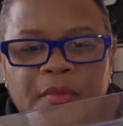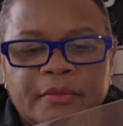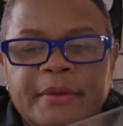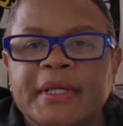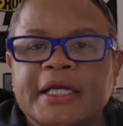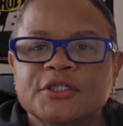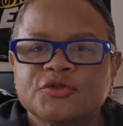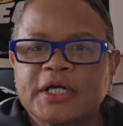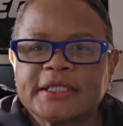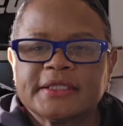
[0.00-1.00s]
Maybe I can
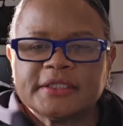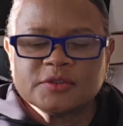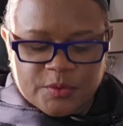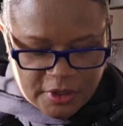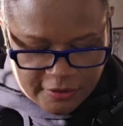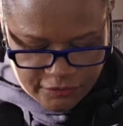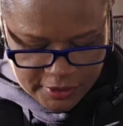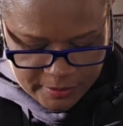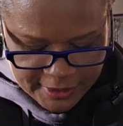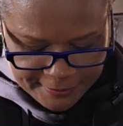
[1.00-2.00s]
try to get this one off right
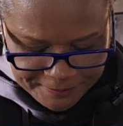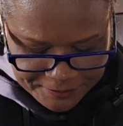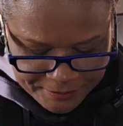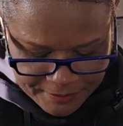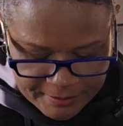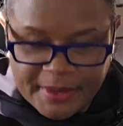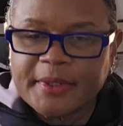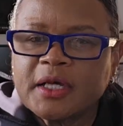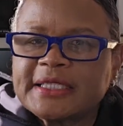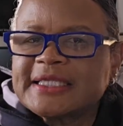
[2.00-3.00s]
away. Maybe
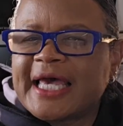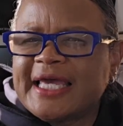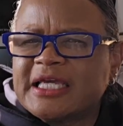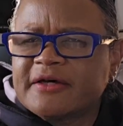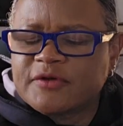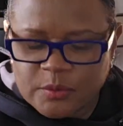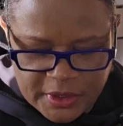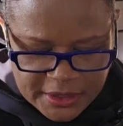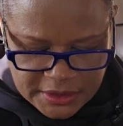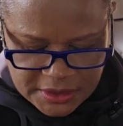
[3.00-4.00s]
I'll get the hang of it one
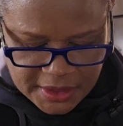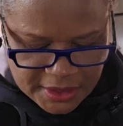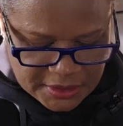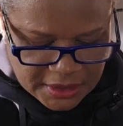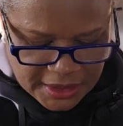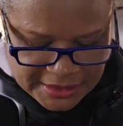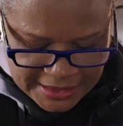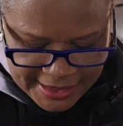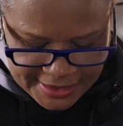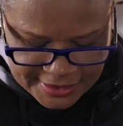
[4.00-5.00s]
of these days. Because I
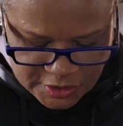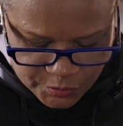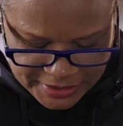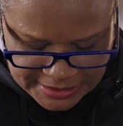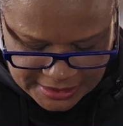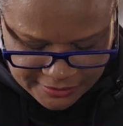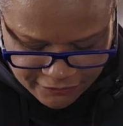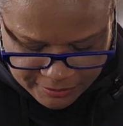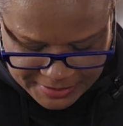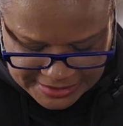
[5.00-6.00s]
kind of squeezed it
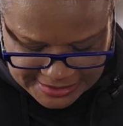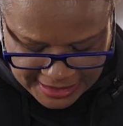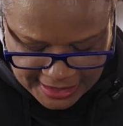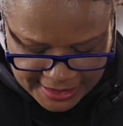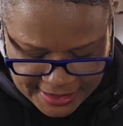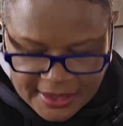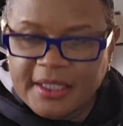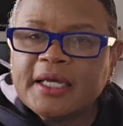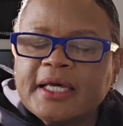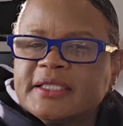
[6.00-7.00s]
from the side
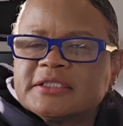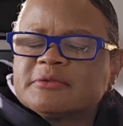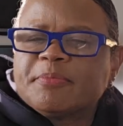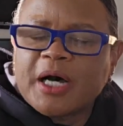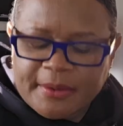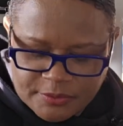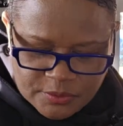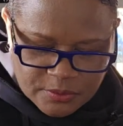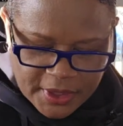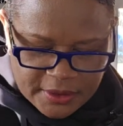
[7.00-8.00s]
and it just popped
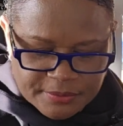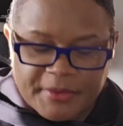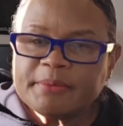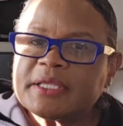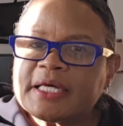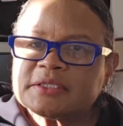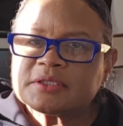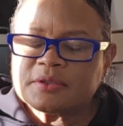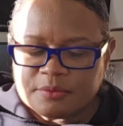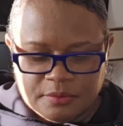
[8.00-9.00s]
right. Maybe that's
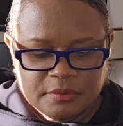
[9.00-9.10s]
the...